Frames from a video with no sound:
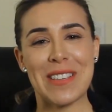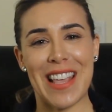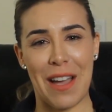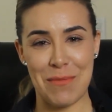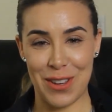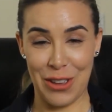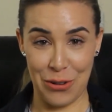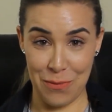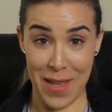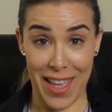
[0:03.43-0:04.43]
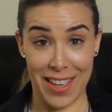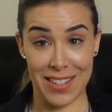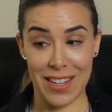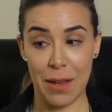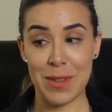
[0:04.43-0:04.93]
is Amber Hume
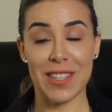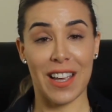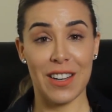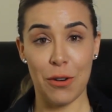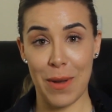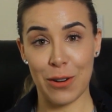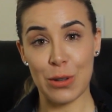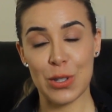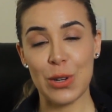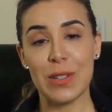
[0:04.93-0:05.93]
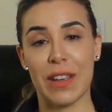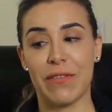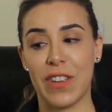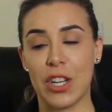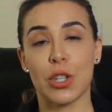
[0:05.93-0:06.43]
and I'm a second year medical student. I've
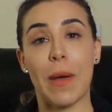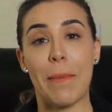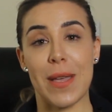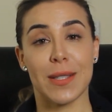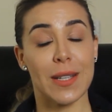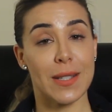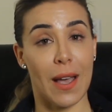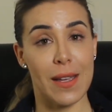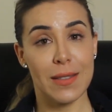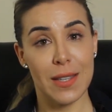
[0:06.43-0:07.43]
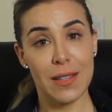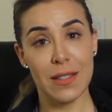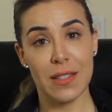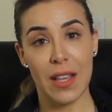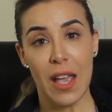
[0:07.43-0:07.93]
finished my basic
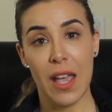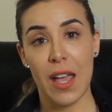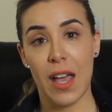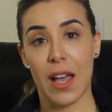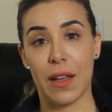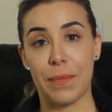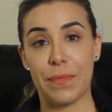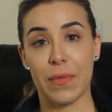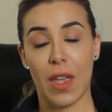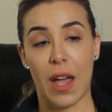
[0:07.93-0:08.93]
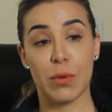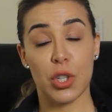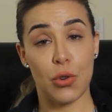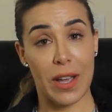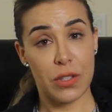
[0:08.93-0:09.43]
sciences. I was a
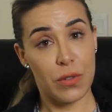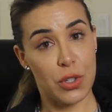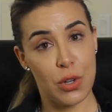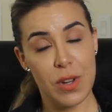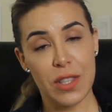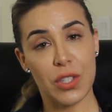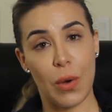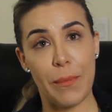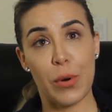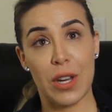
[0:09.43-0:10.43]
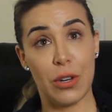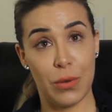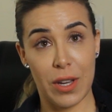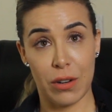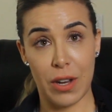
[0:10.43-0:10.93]
transfer student, so I'm pretty new
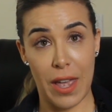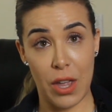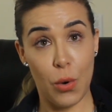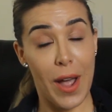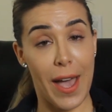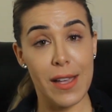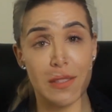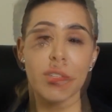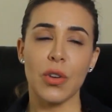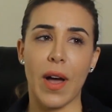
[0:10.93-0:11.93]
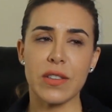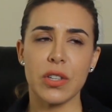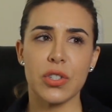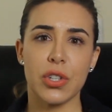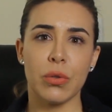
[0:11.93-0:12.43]
here to AUIS. So as
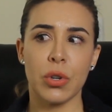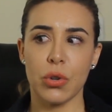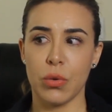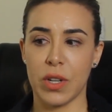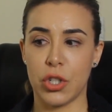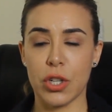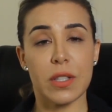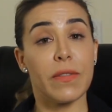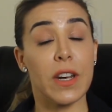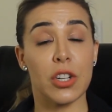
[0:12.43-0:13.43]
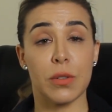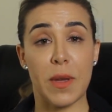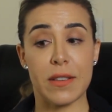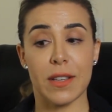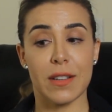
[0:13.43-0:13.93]
a student who had just finished
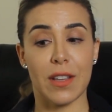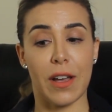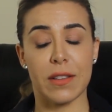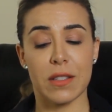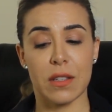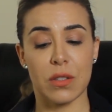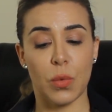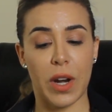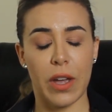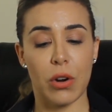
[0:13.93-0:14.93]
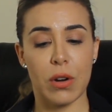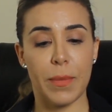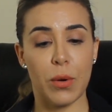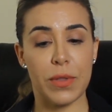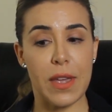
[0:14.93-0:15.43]
basic sciences, when I heard
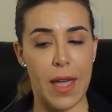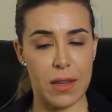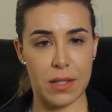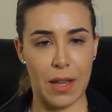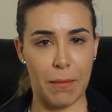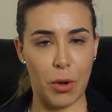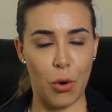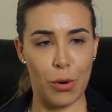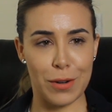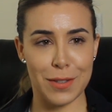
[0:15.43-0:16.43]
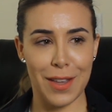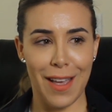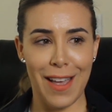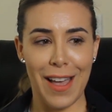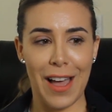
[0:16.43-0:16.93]
about the ACM course,
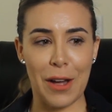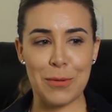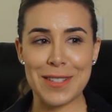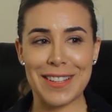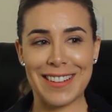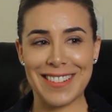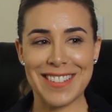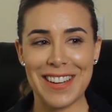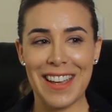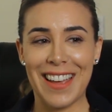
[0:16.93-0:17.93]
I wasn't